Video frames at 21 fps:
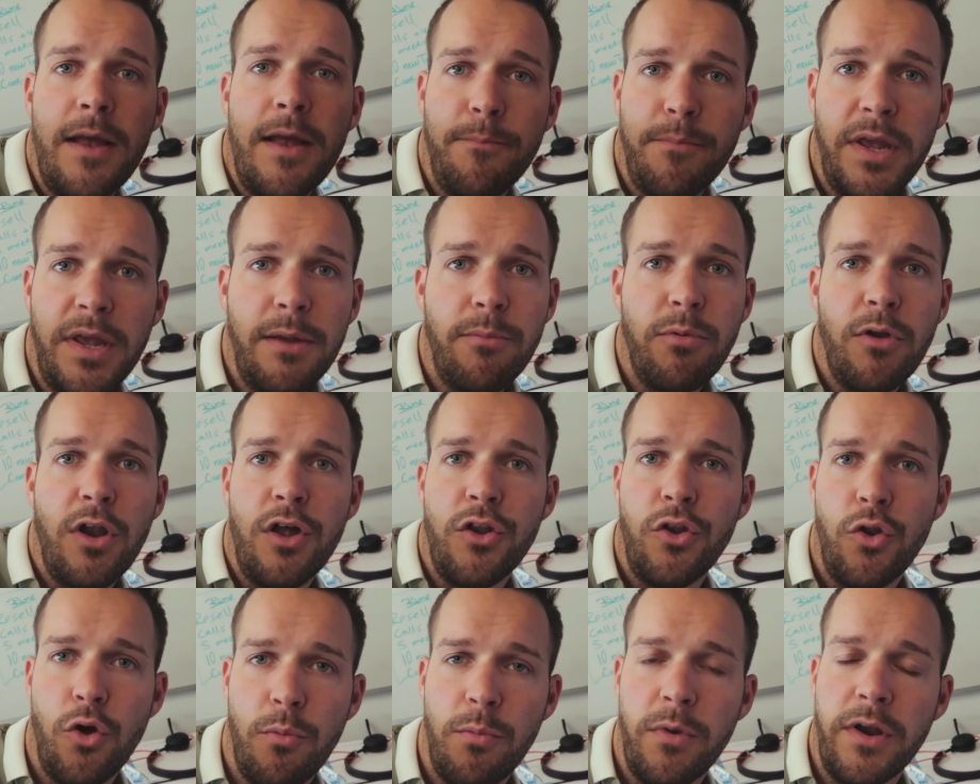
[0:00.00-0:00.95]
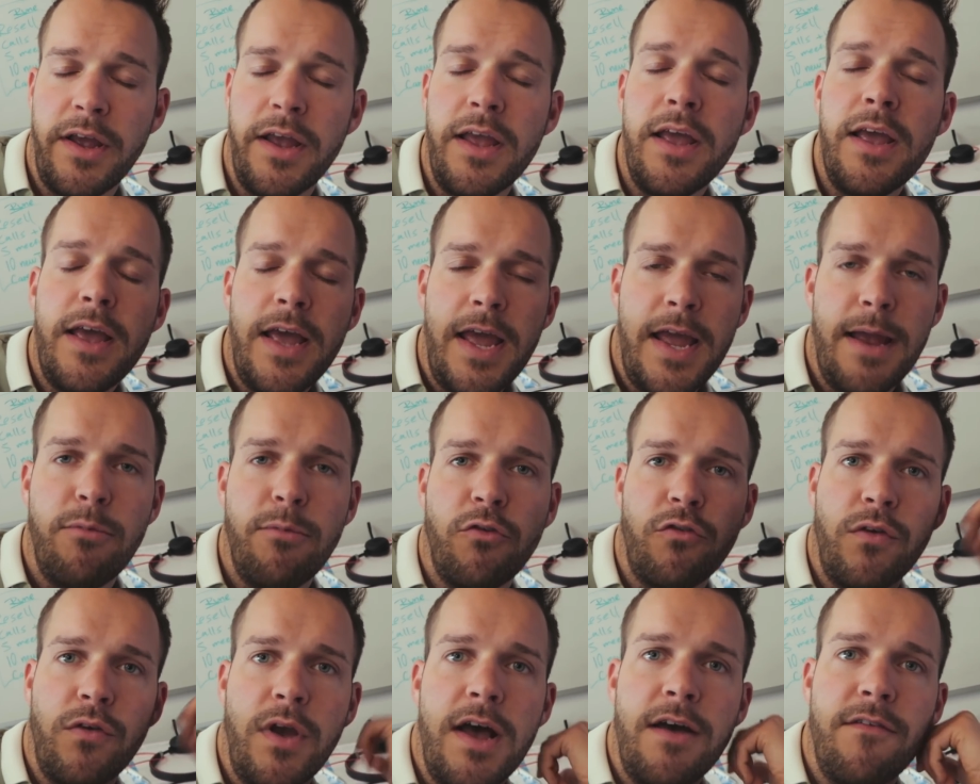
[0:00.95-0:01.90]
and people are normally able
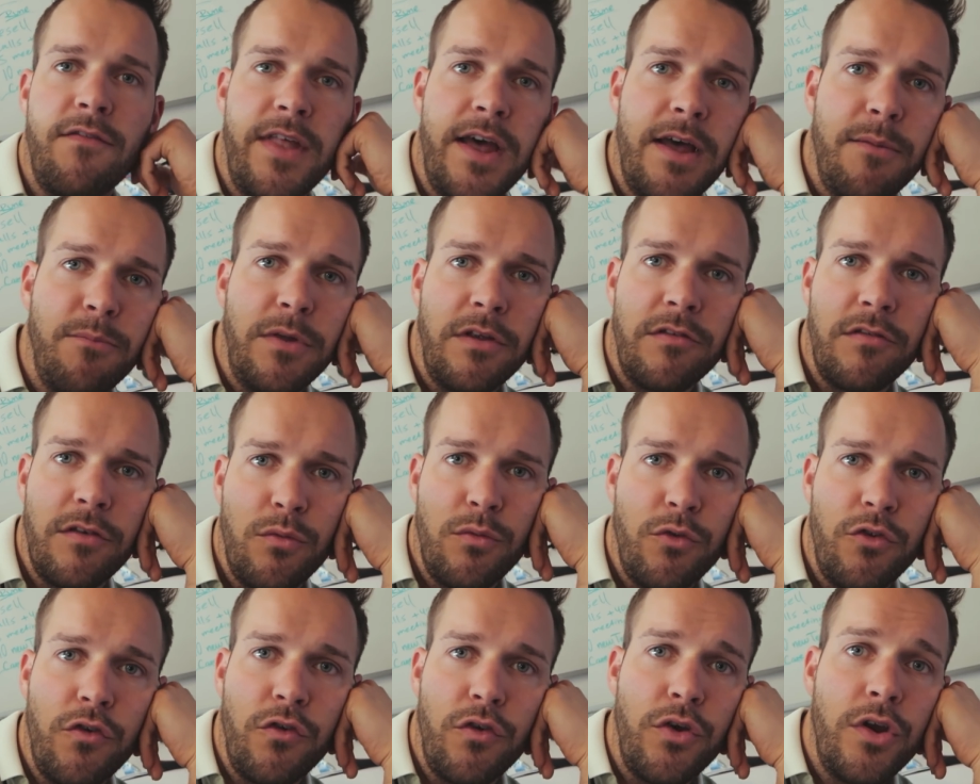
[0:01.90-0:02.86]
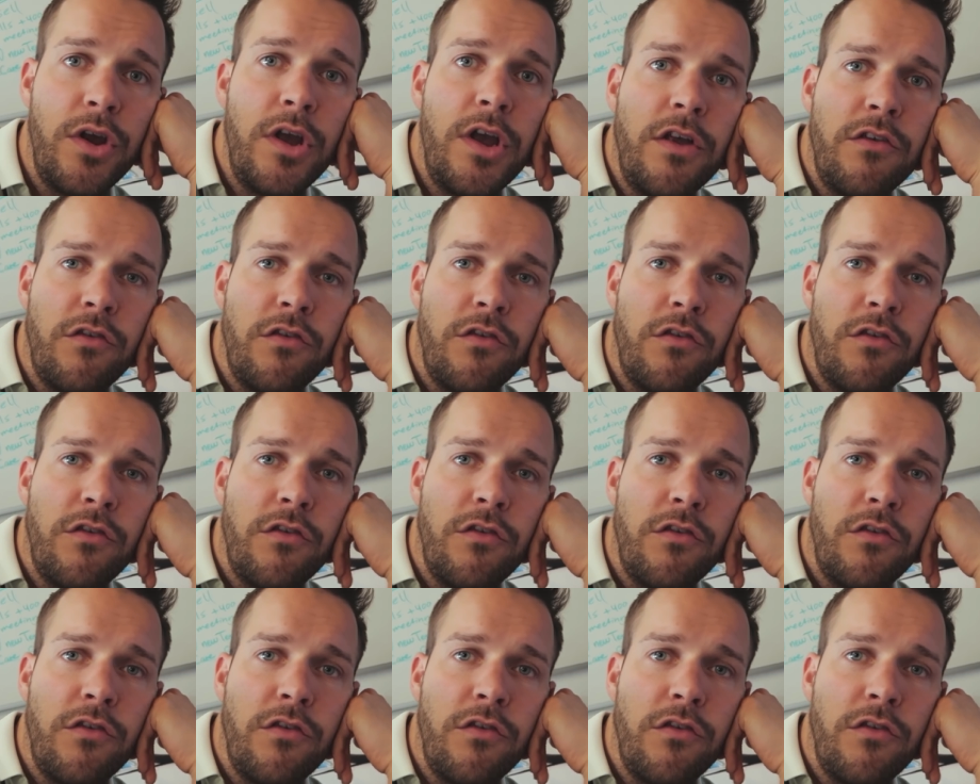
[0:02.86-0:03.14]
to have that meeting with you.